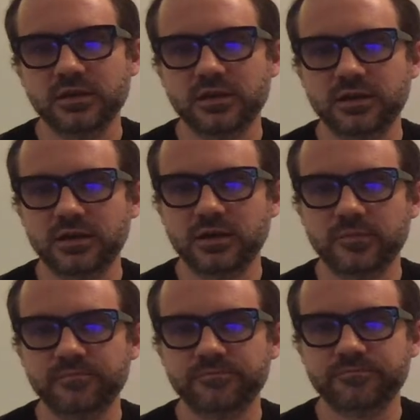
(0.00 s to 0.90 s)

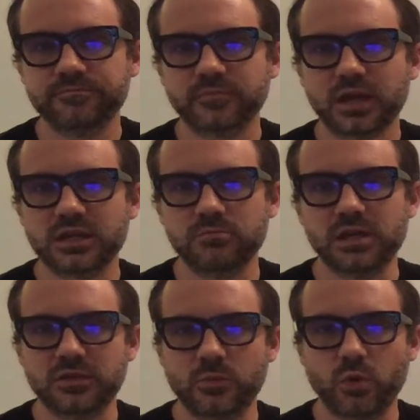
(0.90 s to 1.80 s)
Um, I can make
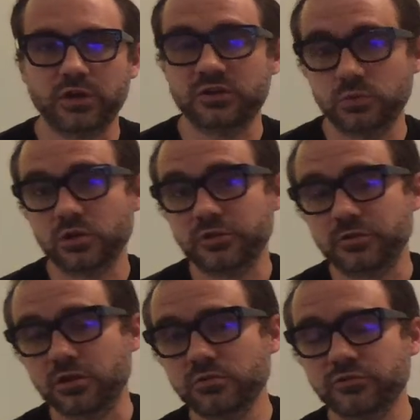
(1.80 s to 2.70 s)
them want to do it on their
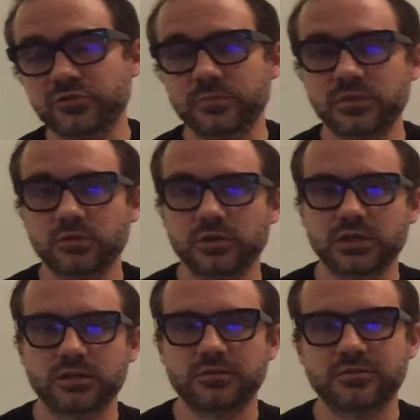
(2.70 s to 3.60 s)
own or something, or I
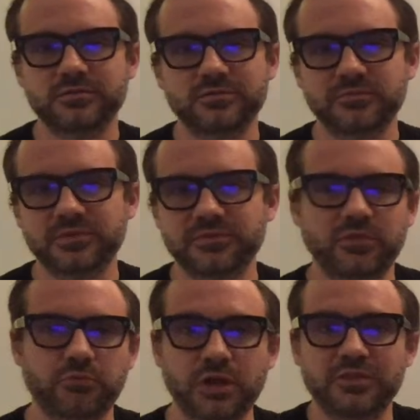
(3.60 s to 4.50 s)
can
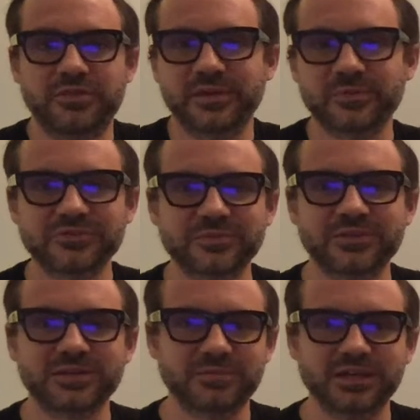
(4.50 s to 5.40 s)
threaten them or something
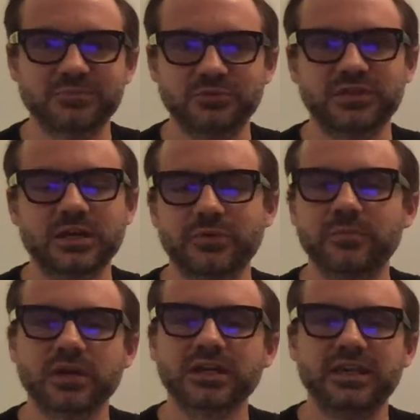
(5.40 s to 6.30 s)
and make them do it that way. But
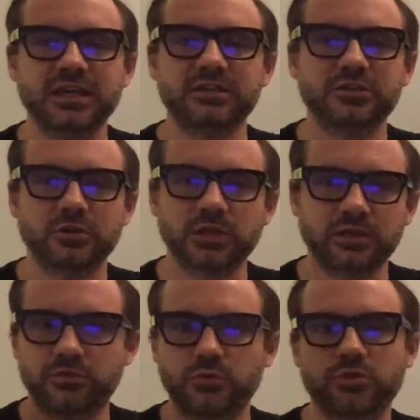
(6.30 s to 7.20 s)
I can't, you know, like
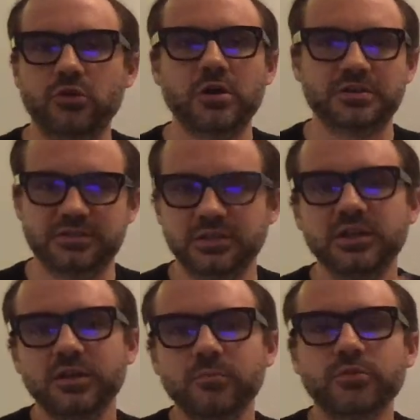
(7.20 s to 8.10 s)
through thought,
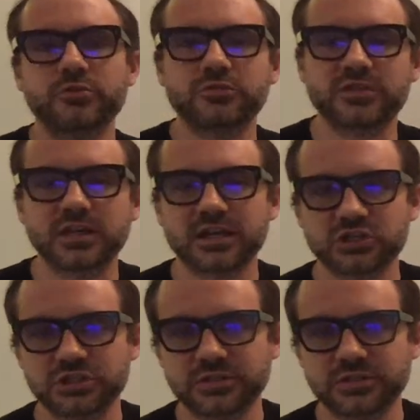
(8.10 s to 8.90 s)
produce the action.